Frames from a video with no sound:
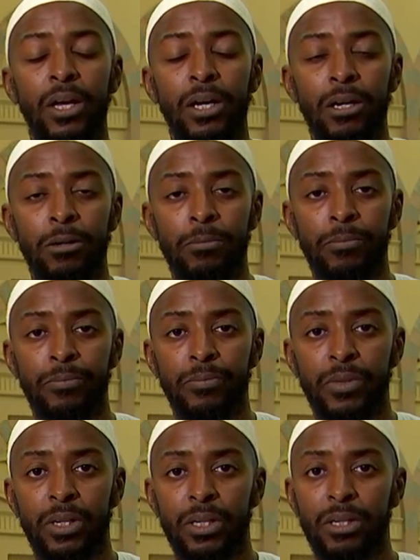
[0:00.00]

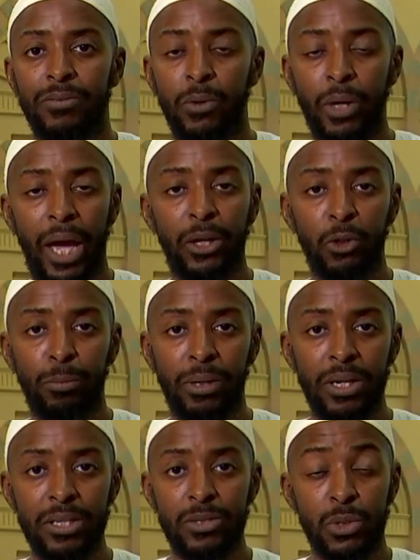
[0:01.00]
volcano
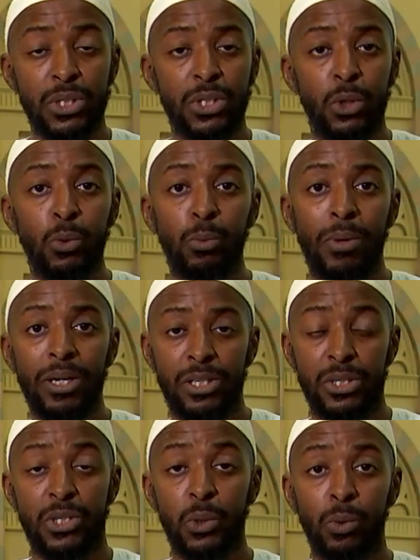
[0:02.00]
blast was so much
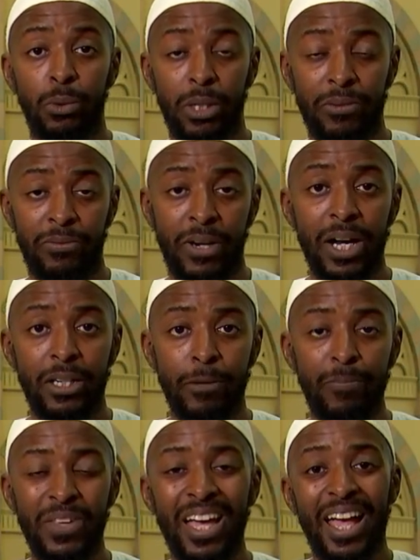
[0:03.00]
and so
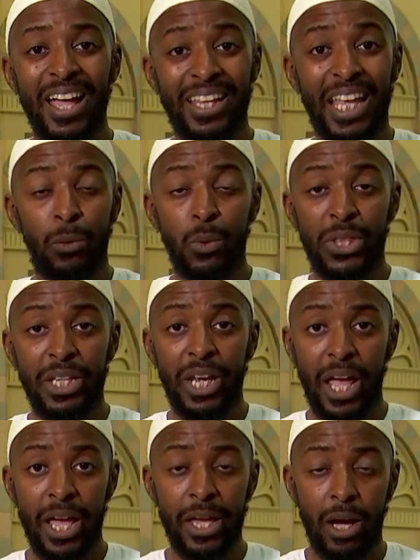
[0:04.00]
violent that within
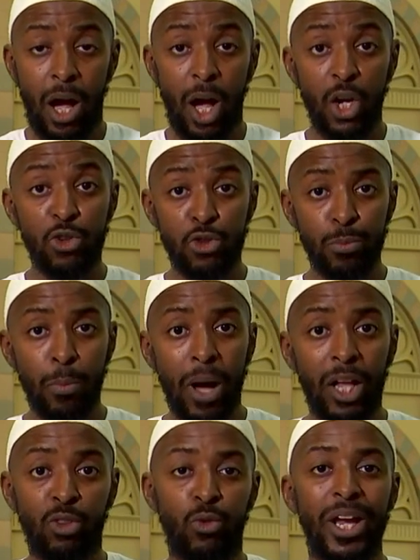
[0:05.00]
a
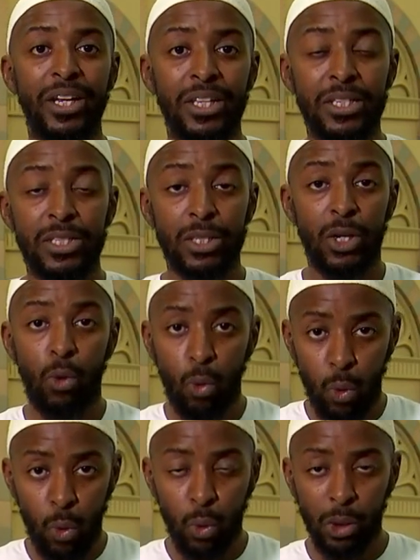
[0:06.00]
100-mile radius,
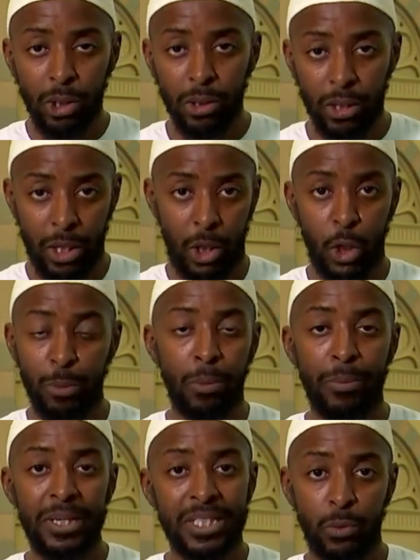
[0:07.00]
all human
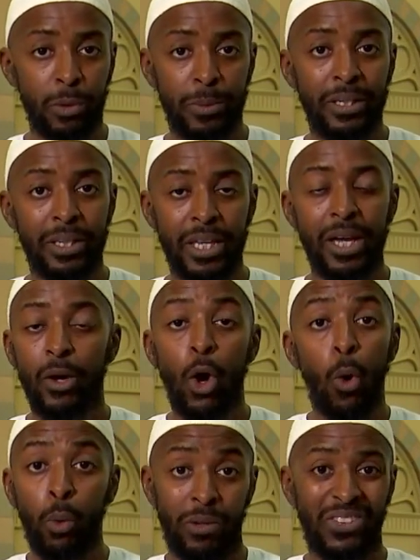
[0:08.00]
beings that would have been there
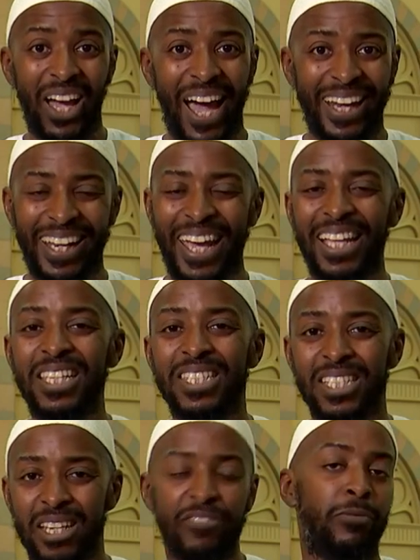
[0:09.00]
would have died
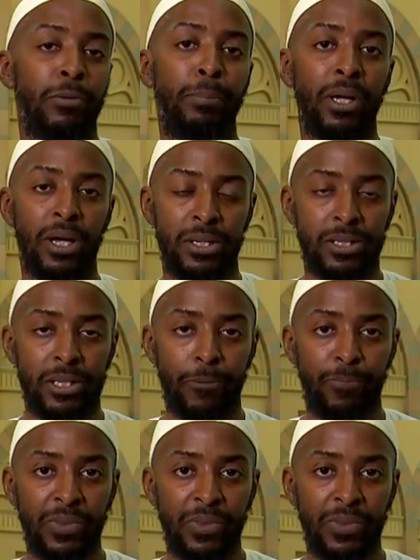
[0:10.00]
instantly from the blast.